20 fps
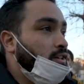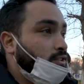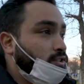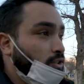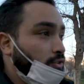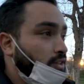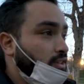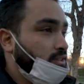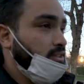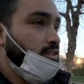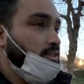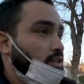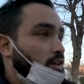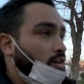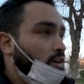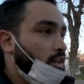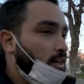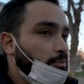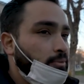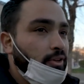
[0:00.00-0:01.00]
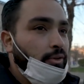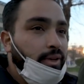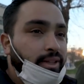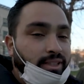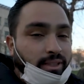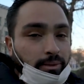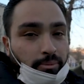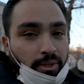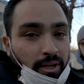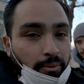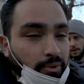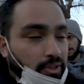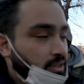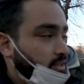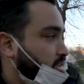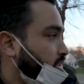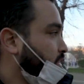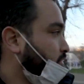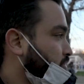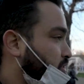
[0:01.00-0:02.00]
So this is all I'm going to be able to
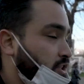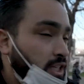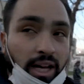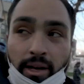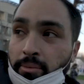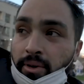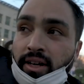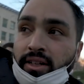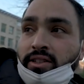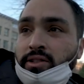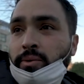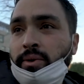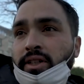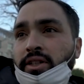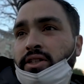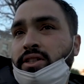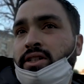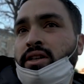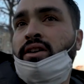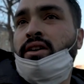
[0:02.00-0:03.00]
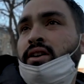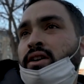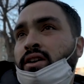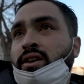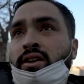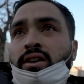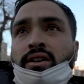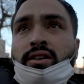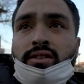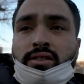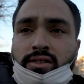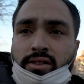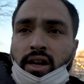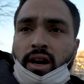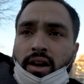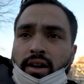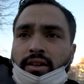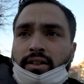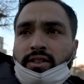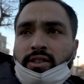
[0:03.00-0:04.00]
see of Sabac, which
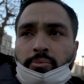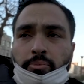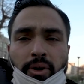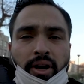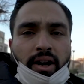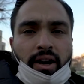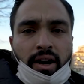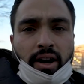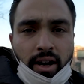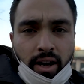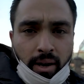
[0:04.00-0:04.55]
sucks, but